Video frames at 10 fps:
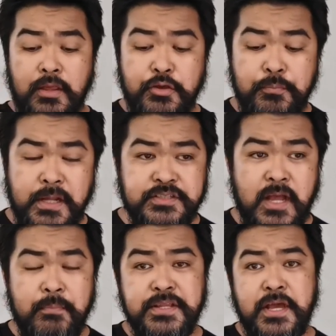you mix
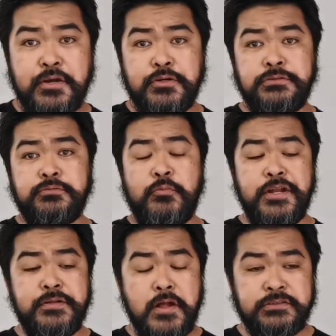habanero
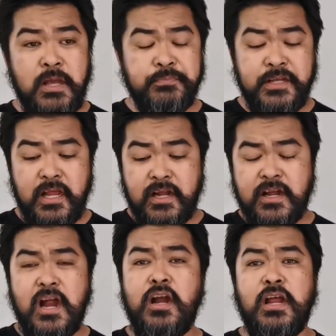with something like a
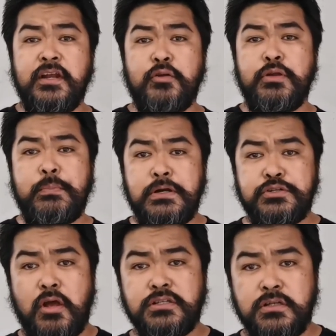Carolina Reaper
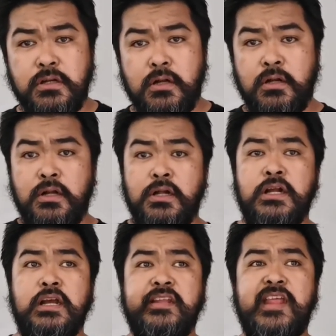sauce.
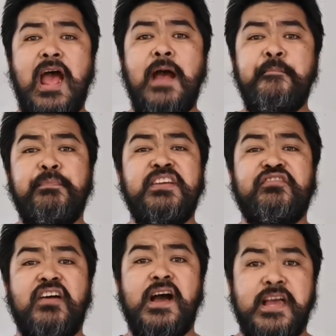It
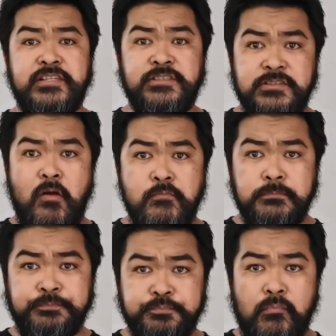amplifies
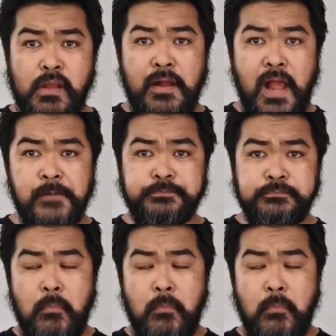that.